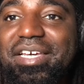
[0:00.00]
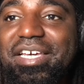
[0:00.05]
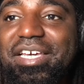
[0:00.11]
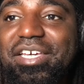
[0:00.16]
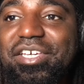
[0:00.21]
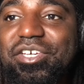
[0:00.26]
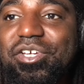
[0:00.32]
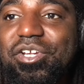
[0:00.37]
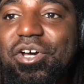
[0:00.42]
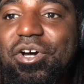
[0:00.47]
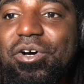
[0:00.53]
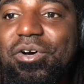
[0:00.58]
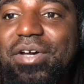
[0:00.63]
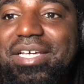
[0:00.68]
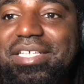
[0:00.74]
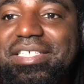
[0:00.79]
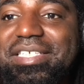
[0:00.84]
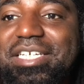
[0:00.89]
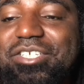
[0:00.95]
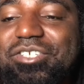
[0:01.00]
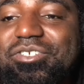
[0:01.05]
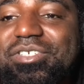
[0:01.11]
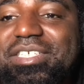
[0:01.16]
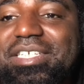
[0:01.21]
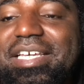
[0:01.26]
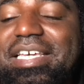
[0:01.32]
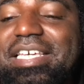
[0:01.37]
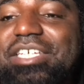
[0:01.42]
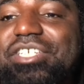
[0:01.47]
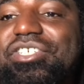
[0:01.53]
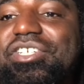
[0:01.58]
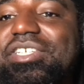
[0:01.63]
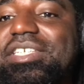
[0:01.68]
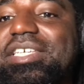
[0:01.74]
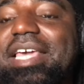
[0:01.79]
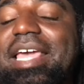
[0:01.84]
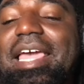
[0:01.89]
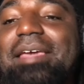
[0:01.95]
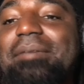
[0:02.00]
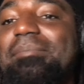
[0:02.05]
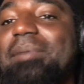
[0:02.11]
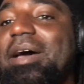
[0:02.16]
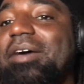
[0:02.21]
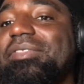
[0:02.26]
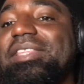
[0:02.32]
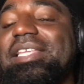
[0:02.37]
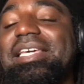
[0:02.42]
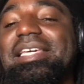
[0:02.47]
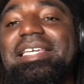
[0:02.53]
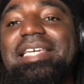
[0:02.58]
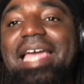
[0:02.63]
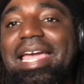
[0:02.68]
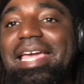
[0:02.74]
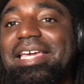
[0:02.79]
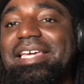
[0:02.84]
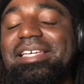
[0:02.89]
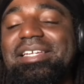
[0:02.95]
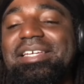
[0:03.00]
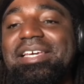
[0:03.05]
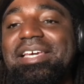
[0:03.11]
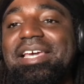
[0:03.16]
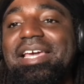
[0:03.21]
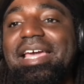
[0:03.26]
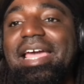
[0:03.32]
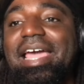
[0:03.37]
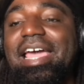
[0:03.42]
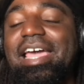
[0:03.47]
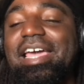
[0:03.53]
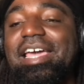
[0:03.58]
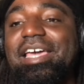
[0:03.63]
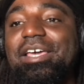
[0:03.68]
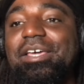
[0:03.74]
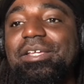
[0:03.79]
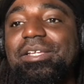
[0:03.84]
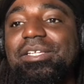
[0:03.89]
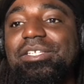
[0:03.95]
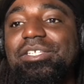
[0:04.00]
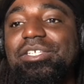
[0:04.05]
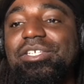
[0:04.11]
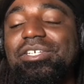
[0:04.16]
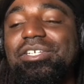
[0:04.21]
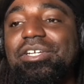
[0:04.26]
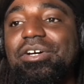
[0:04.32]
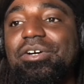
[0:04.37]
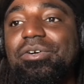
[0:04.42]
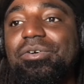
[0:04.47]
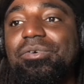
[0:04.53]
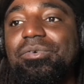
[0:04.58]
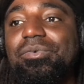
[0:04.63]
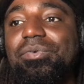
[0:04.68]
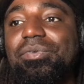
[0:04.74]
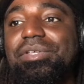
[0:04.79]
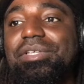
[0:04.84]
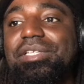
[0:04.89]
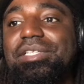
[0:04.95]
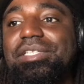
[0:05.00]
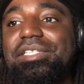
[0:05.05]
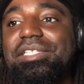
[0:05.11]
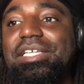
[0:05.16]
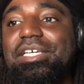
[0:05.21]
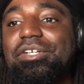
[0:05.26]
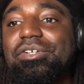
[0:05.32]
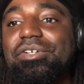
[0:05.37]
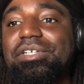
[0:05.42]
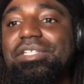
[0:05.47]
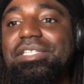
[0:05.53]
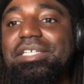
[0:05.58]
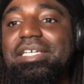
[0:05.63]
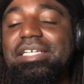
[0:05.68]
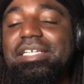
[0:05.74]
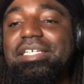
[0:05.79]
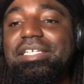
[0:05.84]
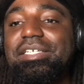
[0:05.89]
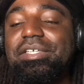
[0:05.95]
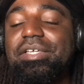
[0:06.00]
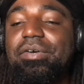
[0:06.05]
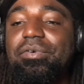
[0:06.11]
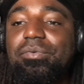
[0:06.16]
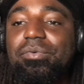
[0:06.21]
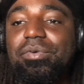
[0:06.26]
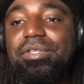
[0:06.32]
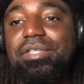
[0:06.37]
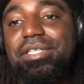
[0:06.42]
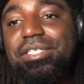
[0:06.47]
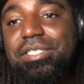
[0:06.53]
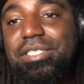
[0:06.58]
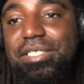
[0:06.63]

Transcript: you know, it's interesting. He just came out the gate and, you know, literally, let's